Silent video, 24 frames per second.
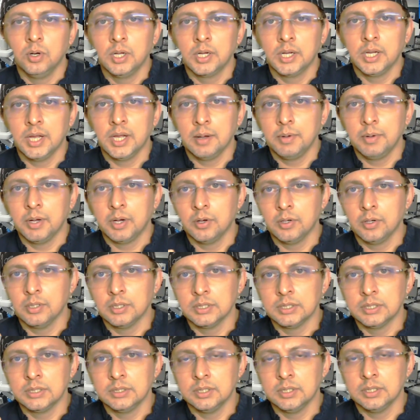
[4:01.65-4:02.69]
Dholakia
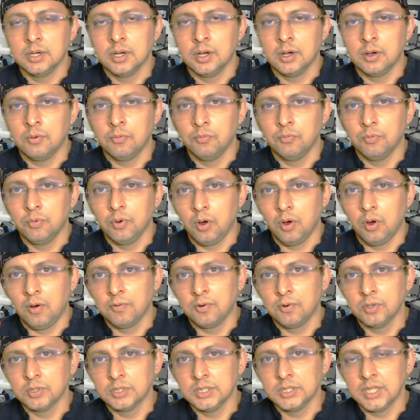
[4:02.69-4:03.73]
because, uh,
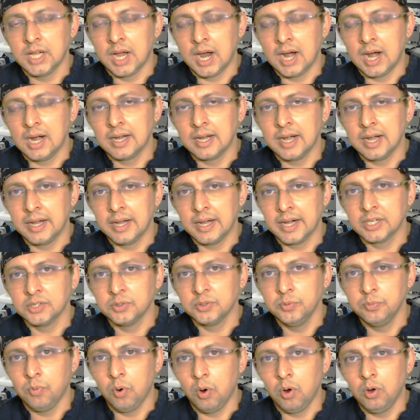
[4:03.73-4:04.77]
of course, in hard
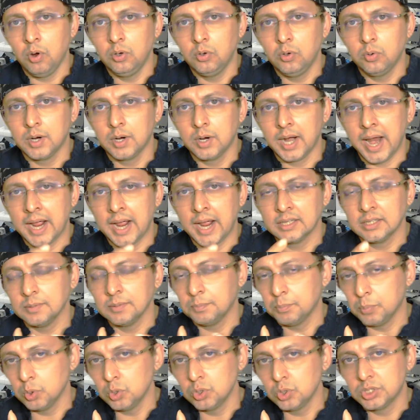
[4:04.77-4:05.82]
cataracts, we want to
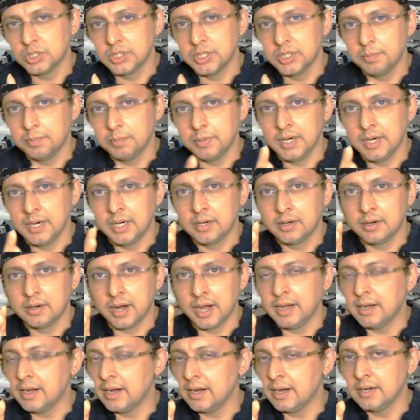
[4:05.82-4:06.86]
crack the posterior plate
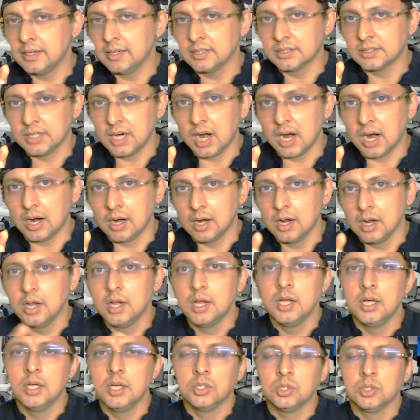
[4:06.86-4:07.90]
right at the start.
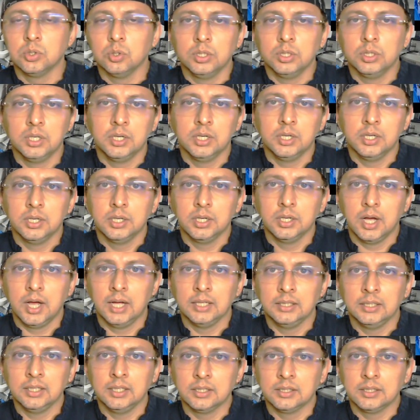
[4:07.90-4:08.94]
So the
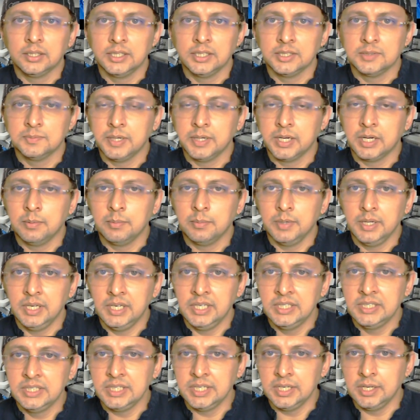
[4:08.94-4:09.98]
other things
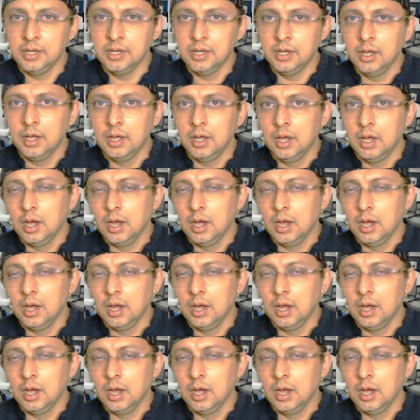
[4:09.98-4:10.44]
become easy.